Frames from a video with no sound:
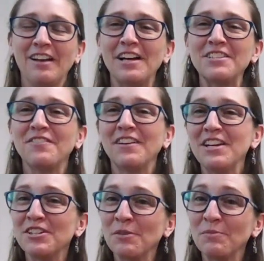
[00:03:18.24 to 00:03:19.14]

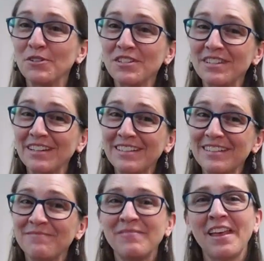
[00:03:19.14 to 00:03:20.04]
Classification number 6
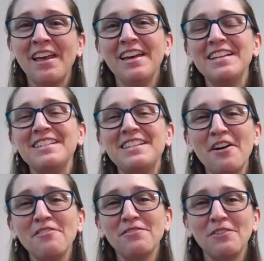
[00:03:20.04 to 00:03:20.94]
is
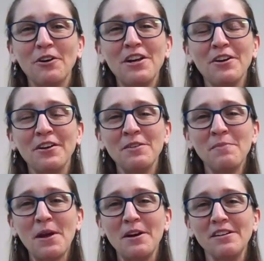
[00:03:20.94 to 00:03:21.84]
deaf or hearing
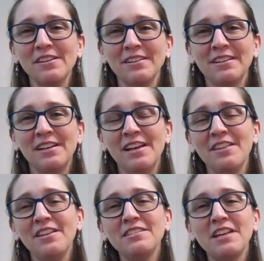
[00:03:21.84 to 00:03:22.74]
impaired.
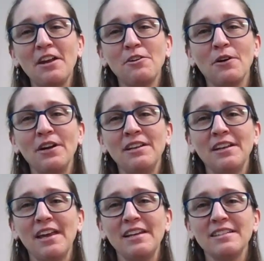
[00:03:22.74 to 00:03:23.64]
This category
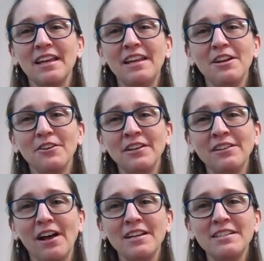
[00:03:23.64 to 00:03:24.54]
indicates a hearing
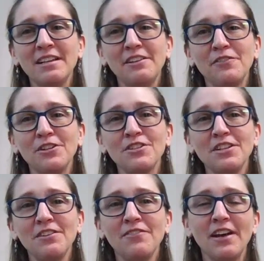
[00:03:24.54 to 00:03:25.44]
loss that
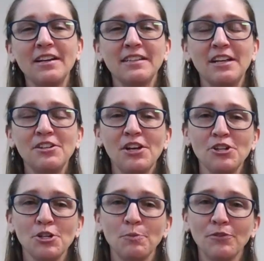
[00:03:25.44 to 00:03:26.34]
adversely affects
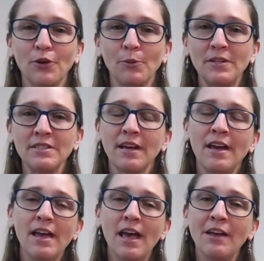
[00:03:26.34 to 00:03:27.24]
educational performance
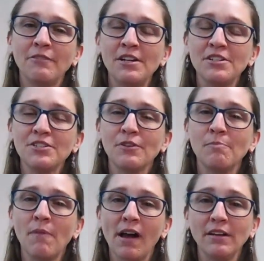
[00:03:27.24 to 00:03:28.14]
and ranges
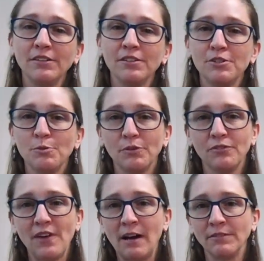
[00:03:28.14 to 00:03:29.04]
from mild to
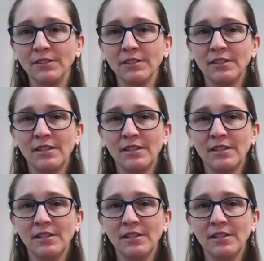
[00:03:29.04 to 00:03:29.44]
profound.